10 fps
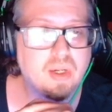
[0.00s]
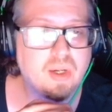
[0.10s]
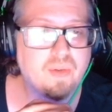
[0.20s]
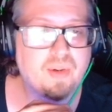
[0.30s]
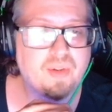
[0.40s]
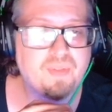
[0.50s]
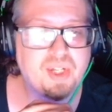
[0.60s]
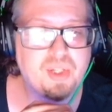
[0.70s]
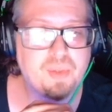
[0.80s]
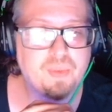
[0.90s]

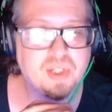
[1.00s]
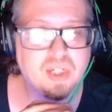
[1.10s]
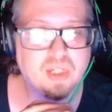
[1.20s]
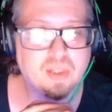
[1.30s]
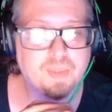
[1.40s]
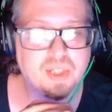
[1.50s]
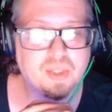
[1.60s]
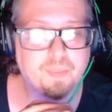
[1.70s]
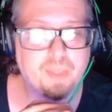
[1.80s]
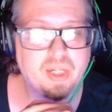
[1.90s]
580 US LMS
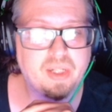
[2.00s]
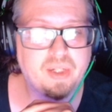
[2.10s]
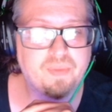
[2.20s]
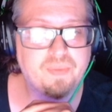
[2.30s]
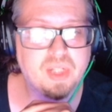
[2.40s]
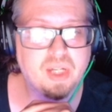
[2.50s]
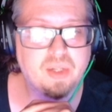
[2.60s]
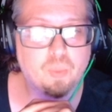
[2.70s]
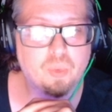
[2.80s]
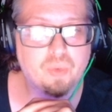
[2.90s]
competitives
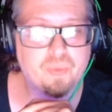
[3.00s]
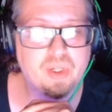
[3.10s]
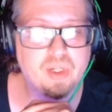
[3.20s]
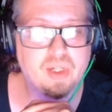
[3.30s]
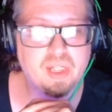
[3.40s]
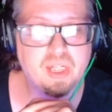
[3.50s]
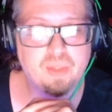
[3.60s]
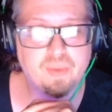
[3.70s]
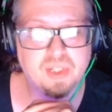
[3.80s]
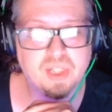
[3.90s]
and World 390
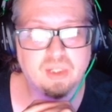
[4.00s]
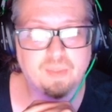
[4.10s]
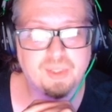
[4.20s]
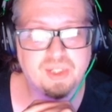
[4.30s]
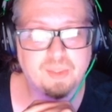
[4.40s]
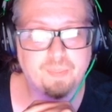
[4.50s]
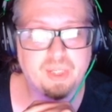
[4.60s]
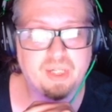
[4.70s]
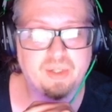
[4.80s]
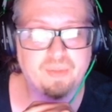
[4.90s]
AUS LMS
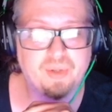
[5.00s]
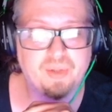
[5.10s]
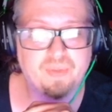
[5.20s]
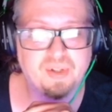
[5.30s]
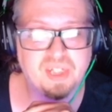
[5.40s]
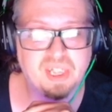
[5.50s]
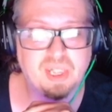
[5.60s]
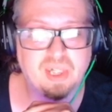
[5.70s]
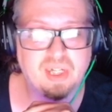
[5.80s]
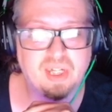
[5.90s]
competitive and
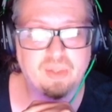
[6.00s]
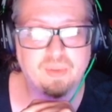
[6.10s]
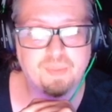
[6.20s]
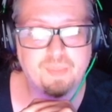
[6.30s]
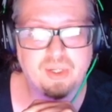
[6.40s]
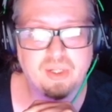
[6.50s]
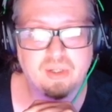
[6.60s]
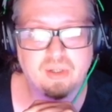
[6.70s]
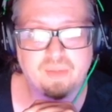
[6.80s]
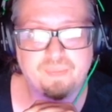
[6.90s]
569 AUS Bounty
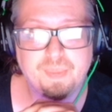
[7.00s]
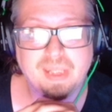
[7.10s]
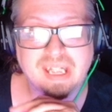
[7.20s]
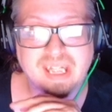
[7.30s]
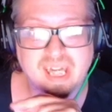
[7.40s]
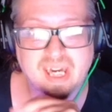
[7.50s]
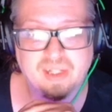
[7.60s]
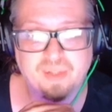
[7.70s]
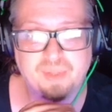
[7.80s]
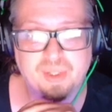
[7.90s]
Hunter have been
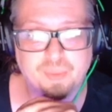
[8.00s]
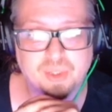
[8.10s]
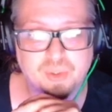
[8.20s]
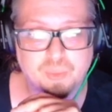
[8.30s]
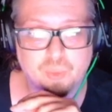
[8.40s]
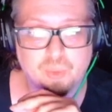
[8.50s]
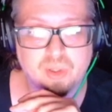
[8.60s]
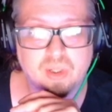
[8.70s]
deactivated with this Rhoda.